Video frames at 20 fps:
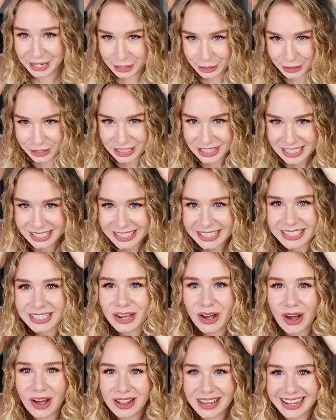you could just see
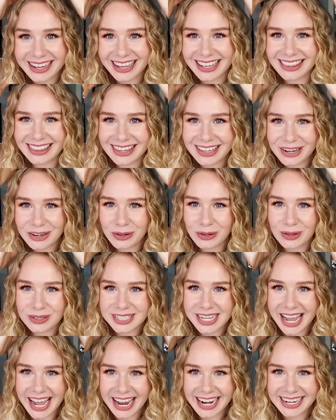like a little
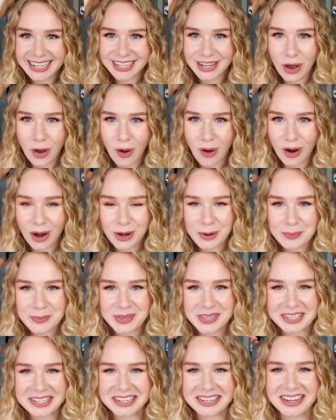tiny
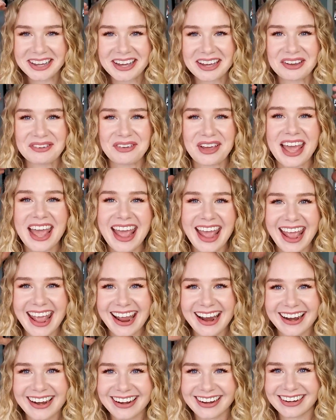army of
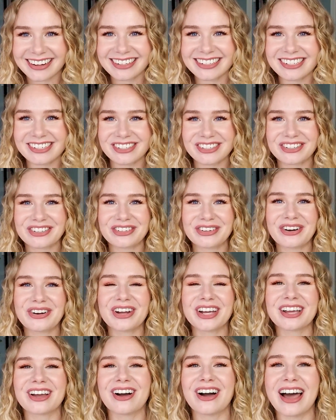hair just
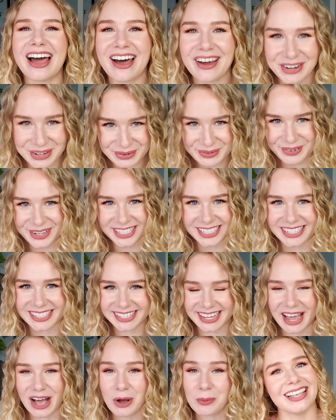growing out of my
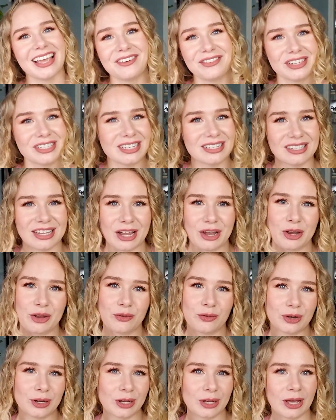scalp. Ever since I
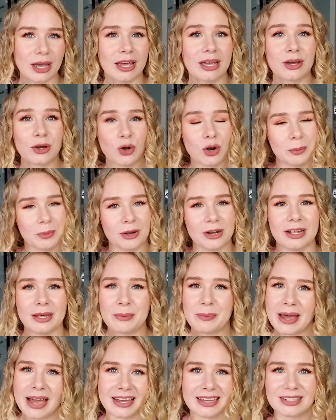incorporated it
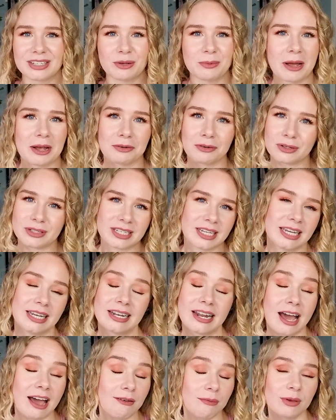back into my routine,
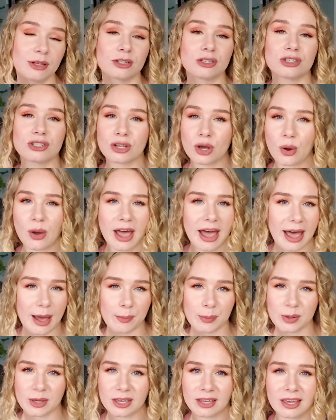I've been so
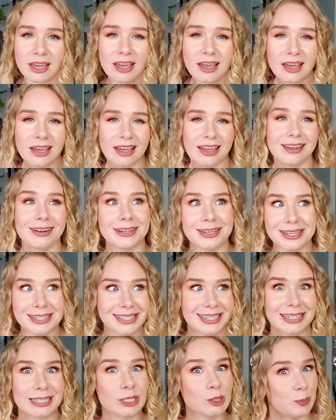happy. It is
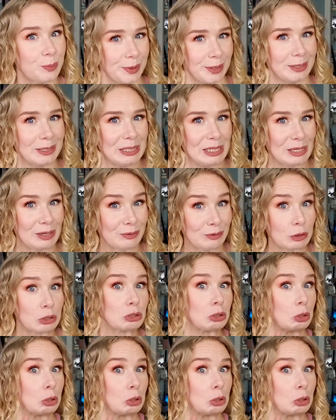expensive. It's